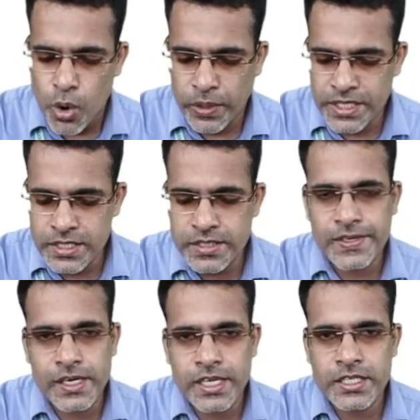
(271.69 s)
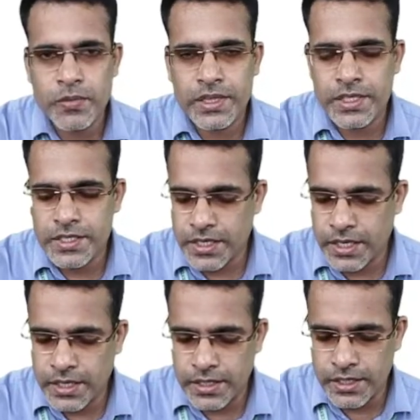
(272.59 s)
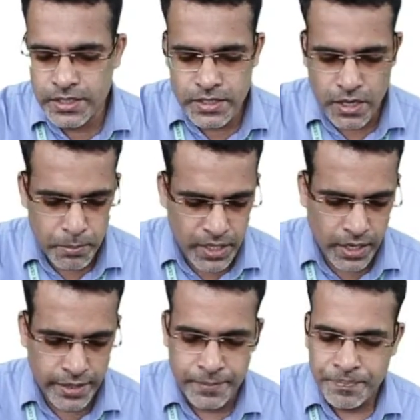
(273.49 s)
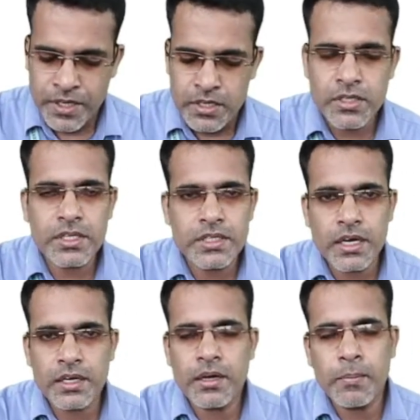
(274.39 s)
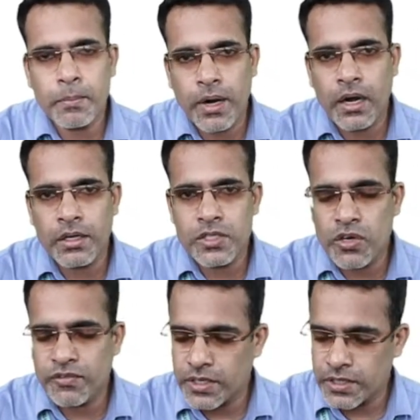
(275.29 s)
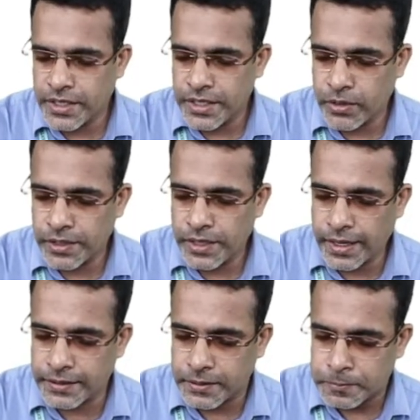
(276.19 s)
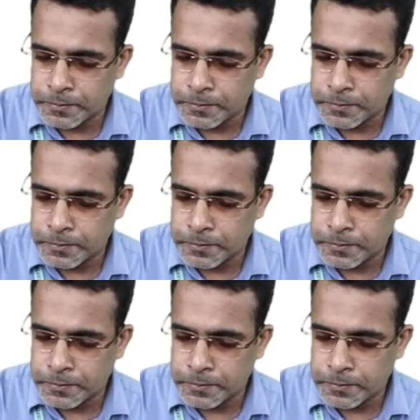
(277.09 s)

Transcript: which is in relation with the trachea that is behind so these are the parts of thyroid gland.